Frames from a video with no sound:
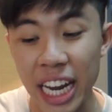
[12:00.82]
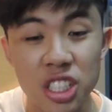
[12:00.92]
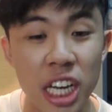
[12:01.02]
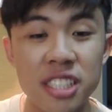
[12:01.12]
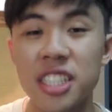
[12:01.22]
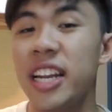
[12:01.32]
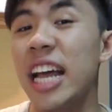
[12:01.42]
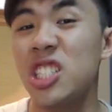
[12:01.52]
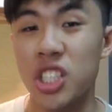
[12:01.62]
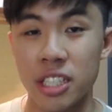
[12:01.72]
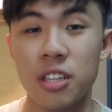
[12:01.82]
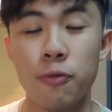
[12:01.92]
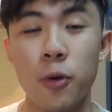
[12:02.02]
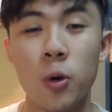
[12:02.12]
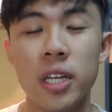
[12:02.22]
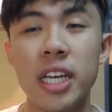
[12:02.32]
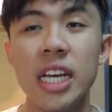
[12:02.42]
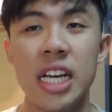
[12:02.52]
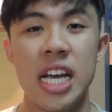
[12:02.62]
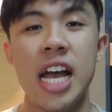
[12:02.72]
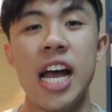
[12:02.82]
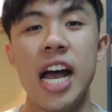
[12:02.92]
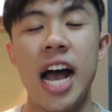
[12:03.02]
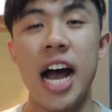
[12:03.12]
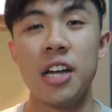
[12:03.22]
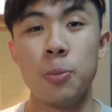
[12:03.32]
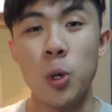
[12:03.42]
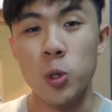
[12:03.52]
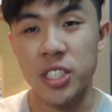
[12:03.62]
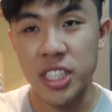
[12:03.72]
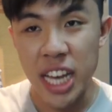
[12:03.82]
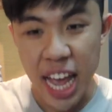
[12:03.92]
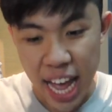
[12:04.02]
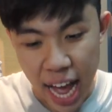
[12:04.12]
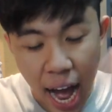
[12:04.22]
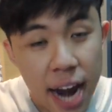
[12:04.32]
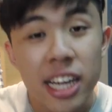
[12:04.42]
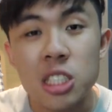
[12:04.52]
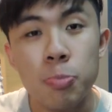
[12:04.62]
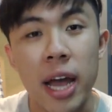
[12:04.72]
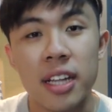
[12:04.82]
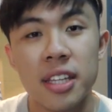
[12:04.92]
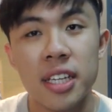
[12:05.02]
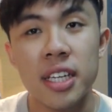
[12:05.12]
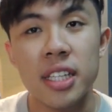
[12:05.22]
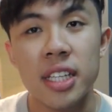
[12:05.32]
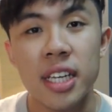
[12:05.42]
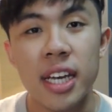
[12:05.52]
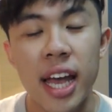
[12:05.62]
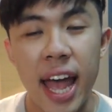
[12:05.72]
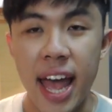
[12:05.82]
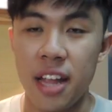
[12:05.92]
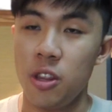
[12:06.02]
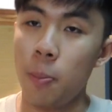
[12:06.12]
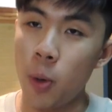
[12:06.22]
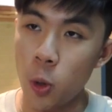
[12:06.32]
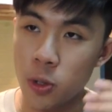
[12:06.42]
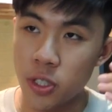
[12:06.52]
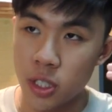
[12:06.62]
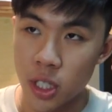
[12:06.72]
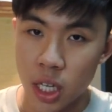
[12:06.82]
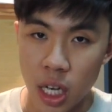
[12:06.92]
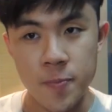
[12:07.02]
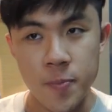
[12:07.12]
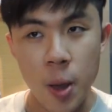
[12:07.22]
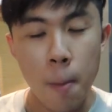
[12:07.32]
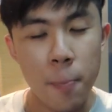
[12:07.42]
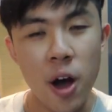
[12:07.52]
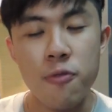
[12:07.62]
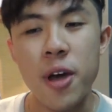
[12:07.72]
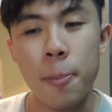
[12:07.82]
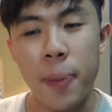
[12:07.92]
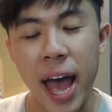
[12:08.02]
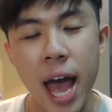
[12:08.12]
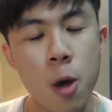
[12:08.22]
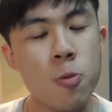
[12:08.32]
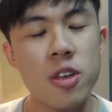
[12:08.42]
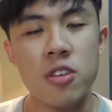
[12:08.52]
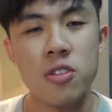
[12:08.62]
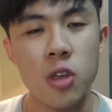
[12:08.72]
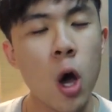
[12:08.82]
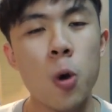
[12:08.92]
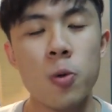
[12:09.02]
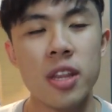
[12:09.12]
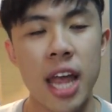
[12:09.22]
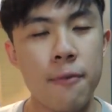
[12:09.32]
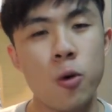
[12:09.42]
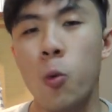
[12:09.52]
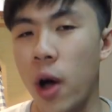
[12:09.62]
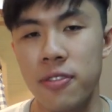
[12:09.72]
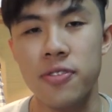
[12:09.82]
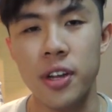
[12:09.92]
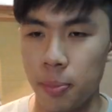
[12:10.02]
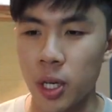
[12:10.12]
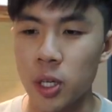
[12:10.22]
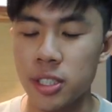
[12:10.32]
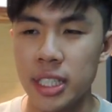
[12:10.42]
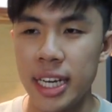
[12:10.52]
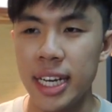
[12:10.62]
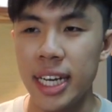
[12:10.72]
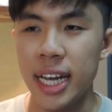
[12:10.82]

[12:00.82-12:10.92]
Clay Jensen and Justin Foley are the most unexpected and the most perfect pair we thought we never wanted. Because